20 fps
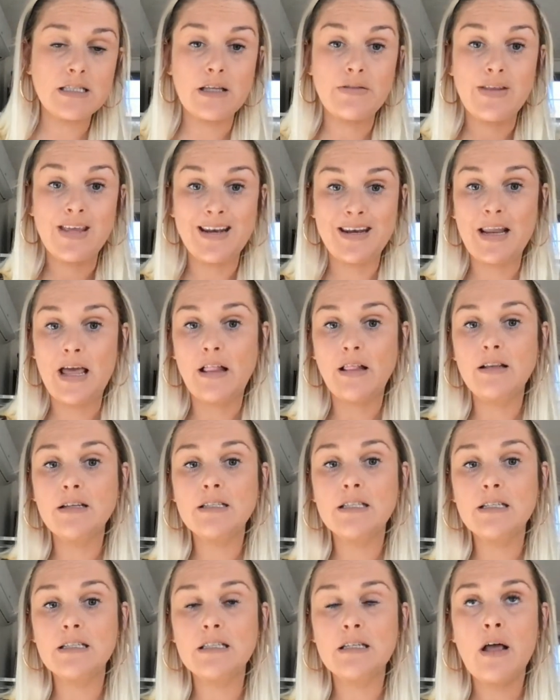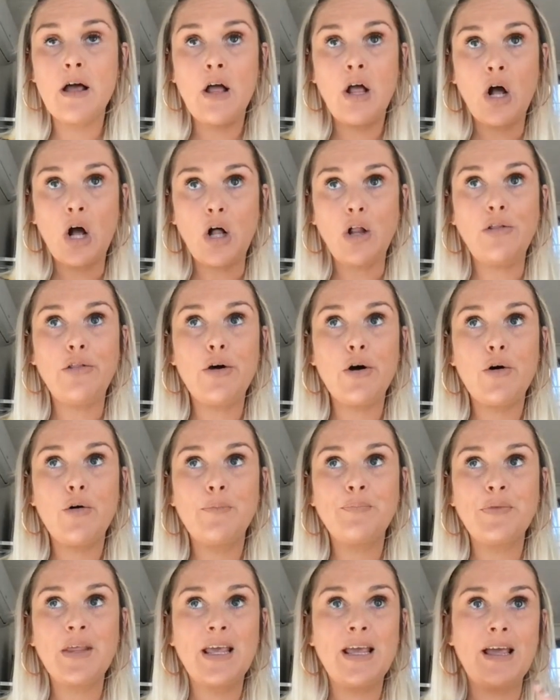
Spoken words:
And the analysis, although